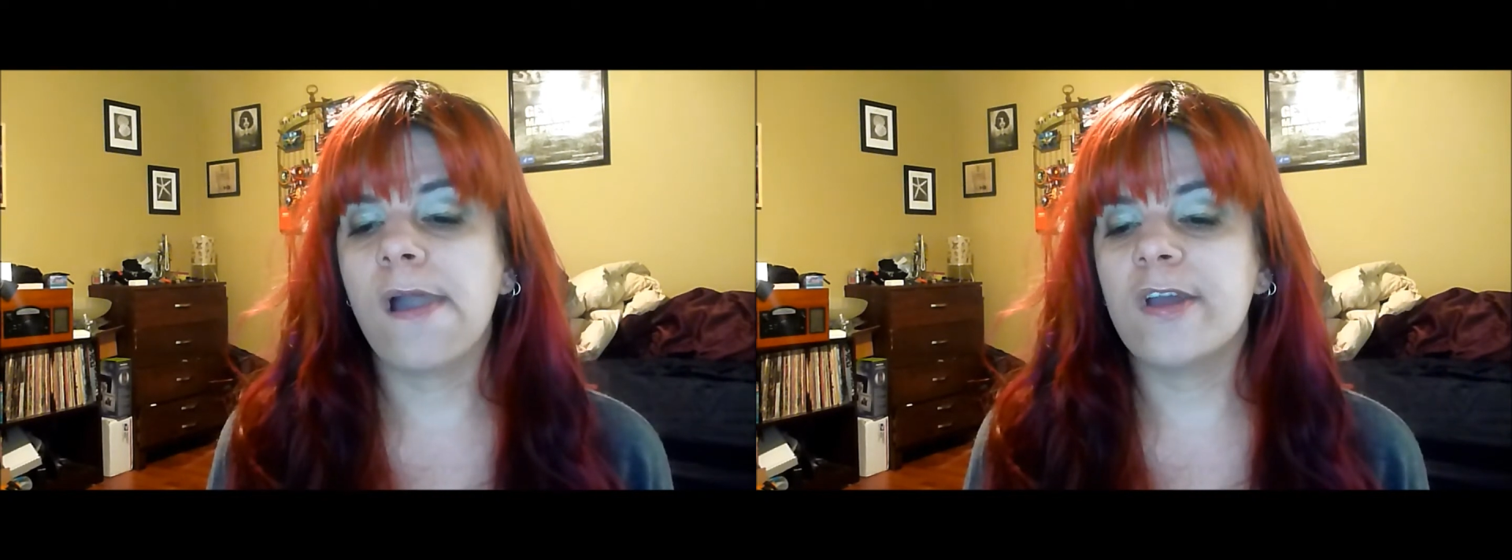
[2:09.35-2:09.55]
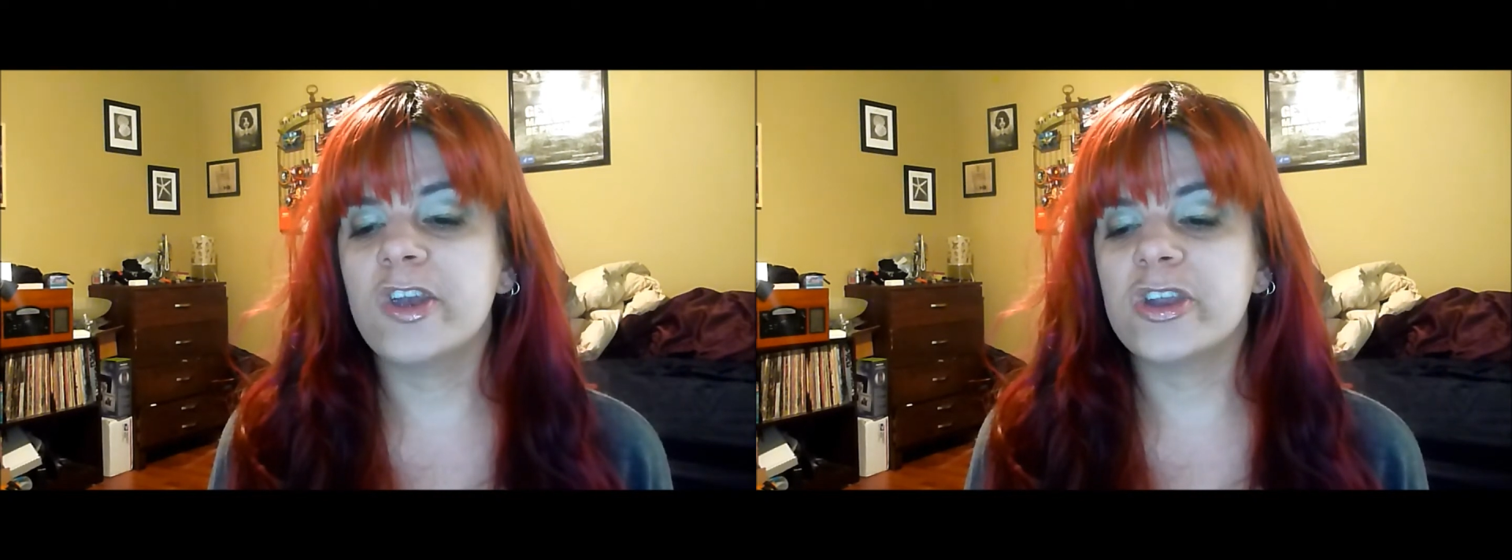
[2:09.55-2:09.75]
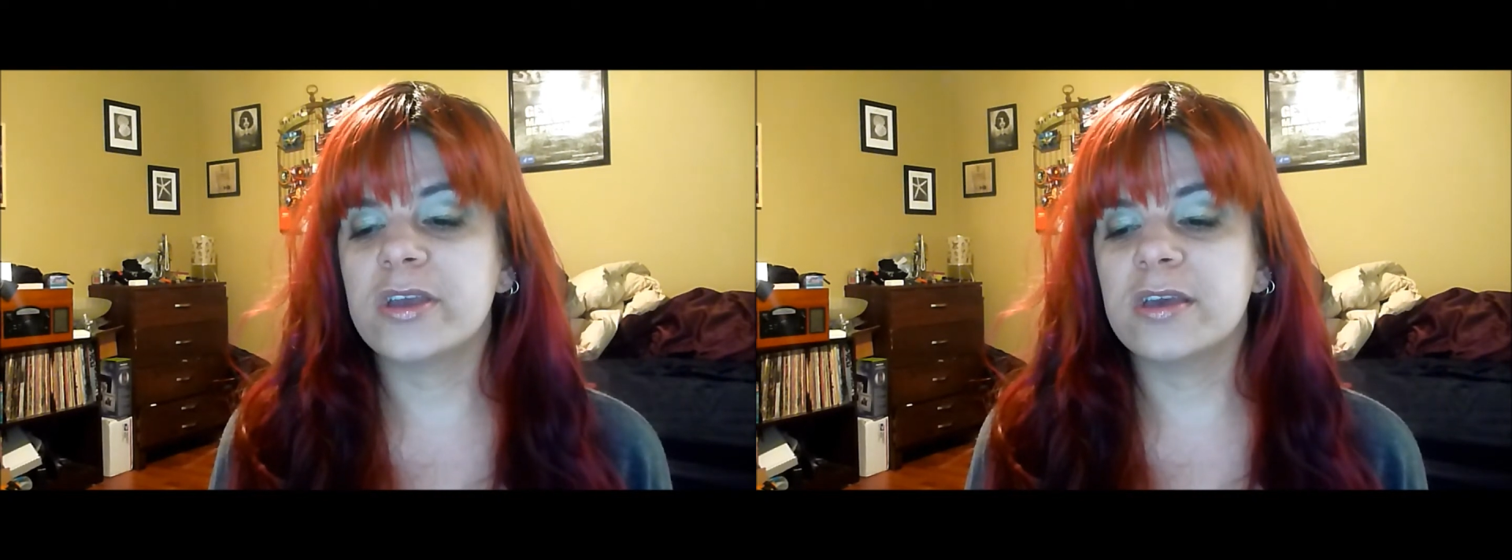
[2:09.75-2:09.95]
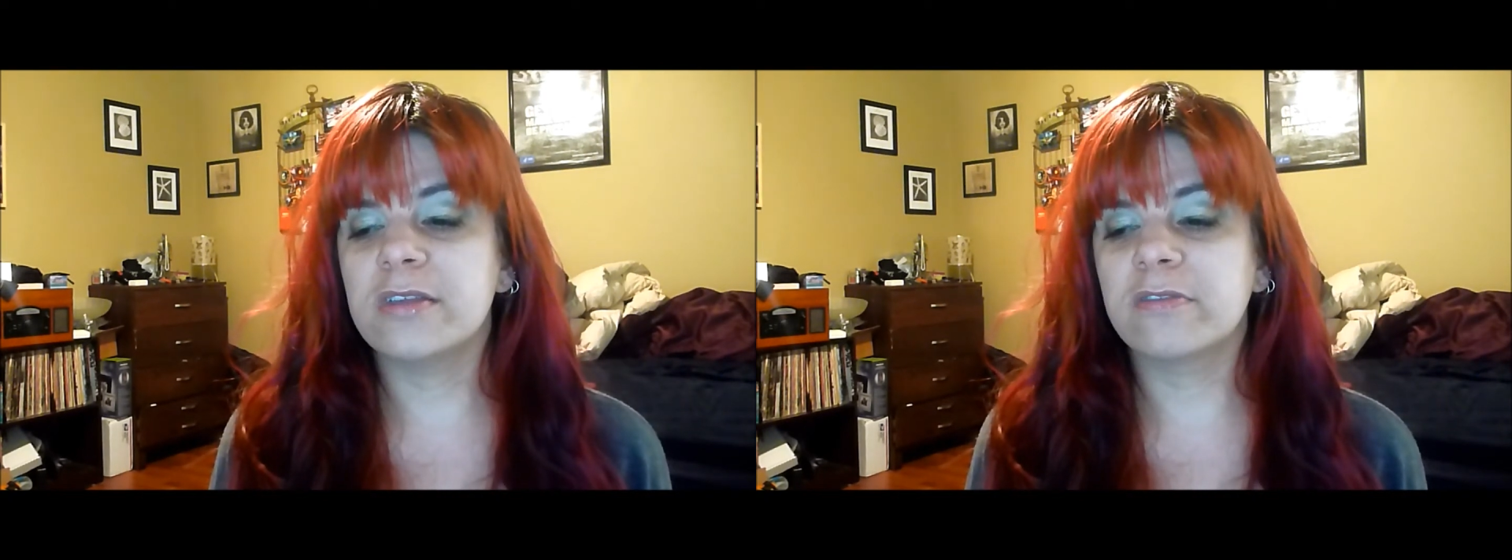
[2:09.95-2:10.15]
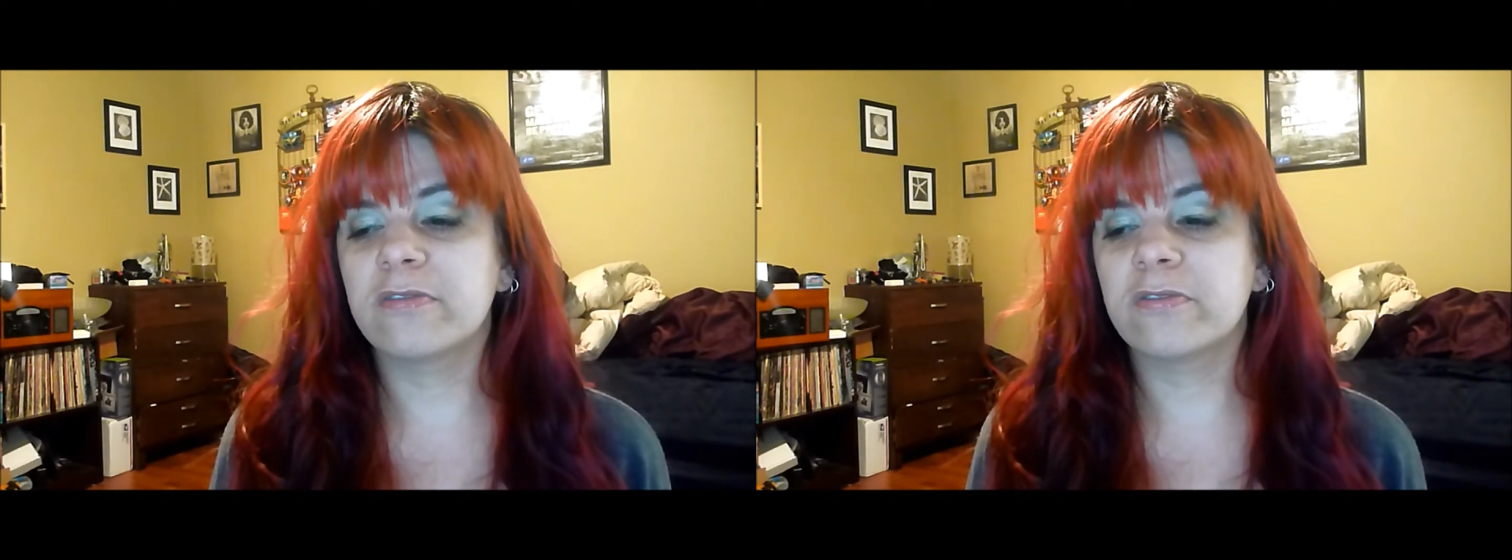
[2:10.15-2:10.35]
And
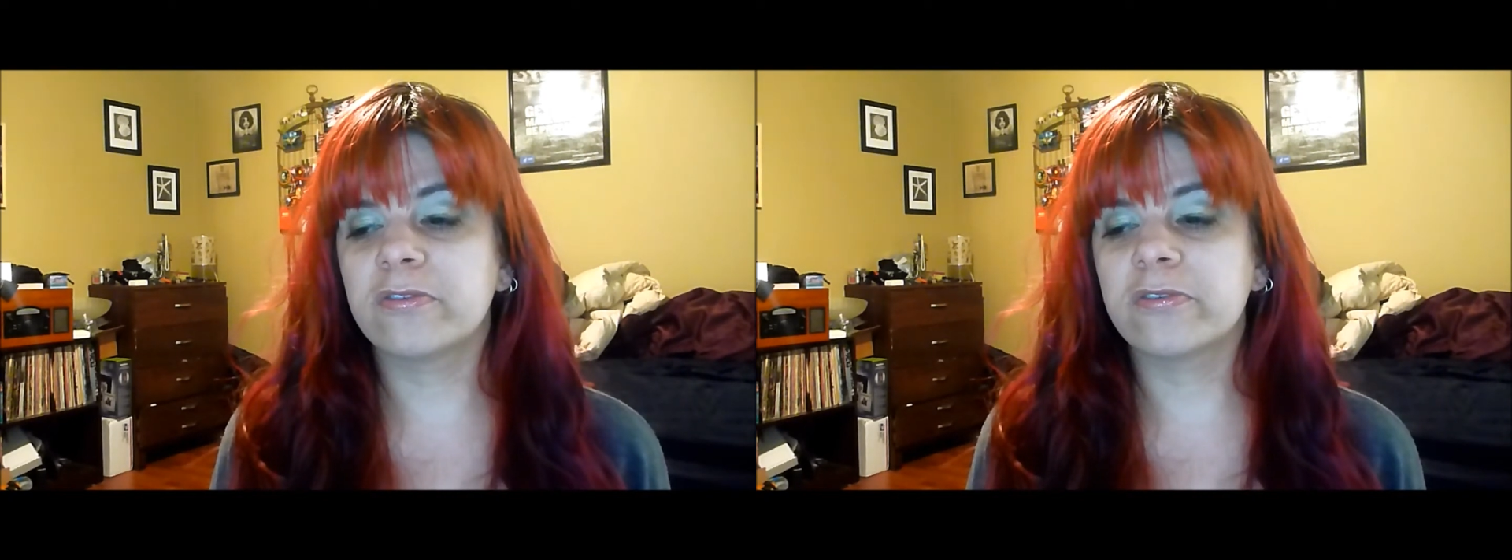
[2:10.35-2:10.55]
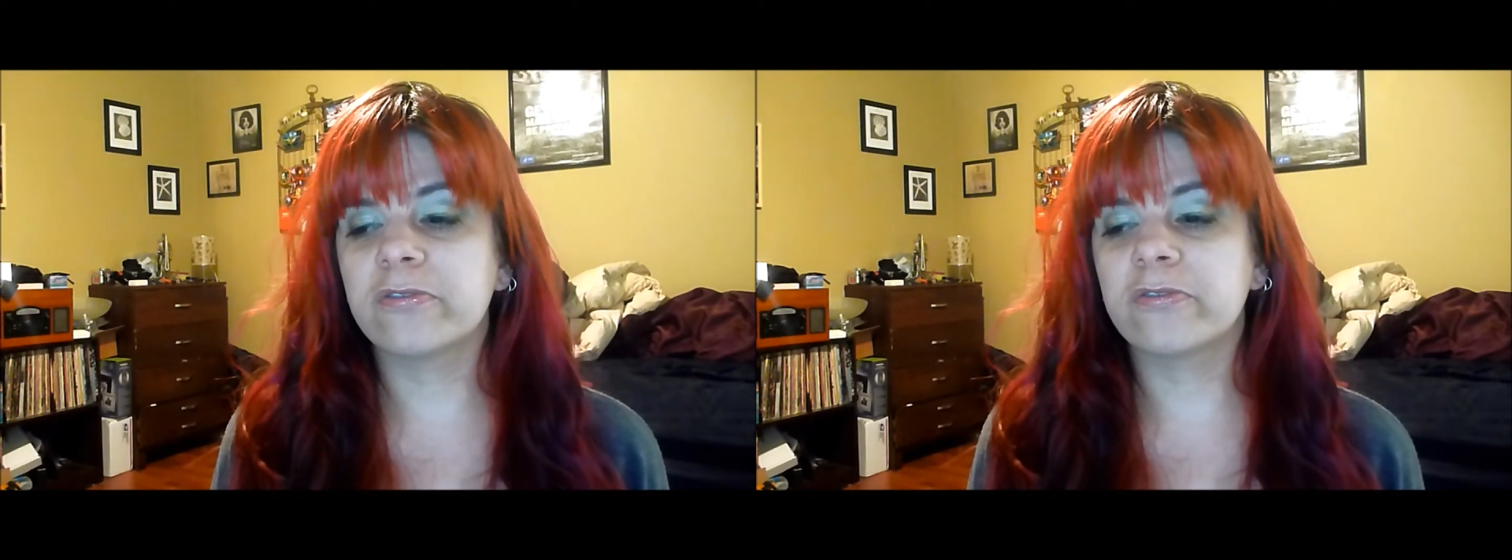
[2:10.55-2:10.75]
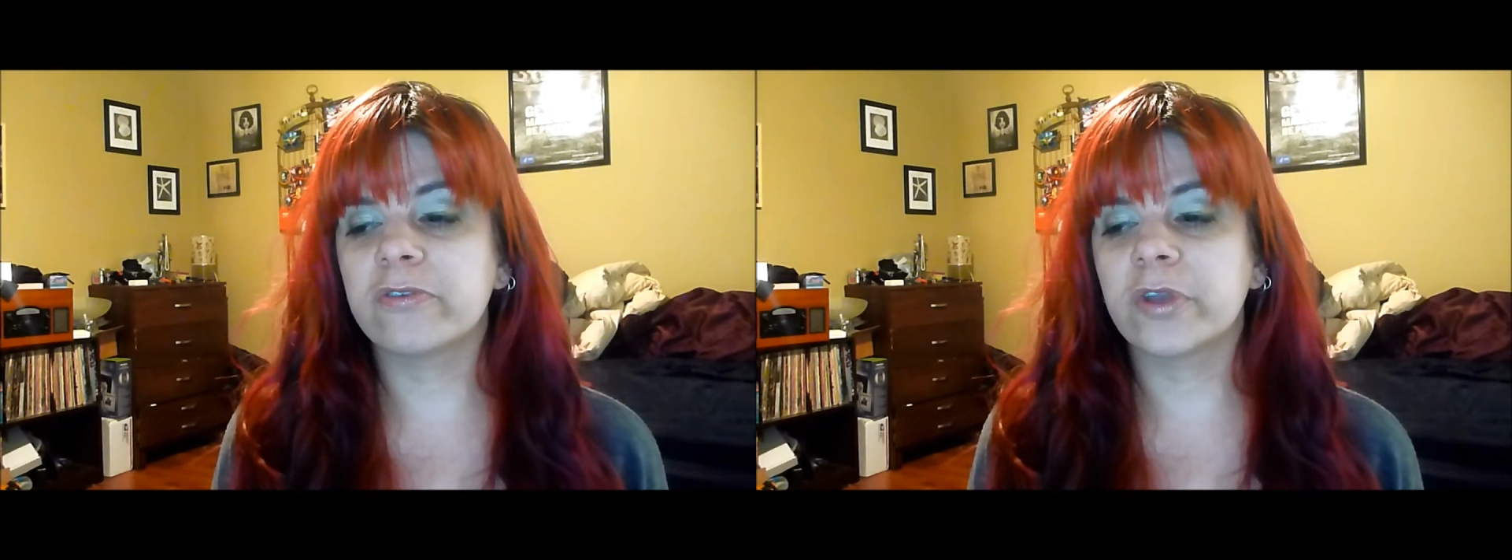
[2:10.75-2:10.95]
it's just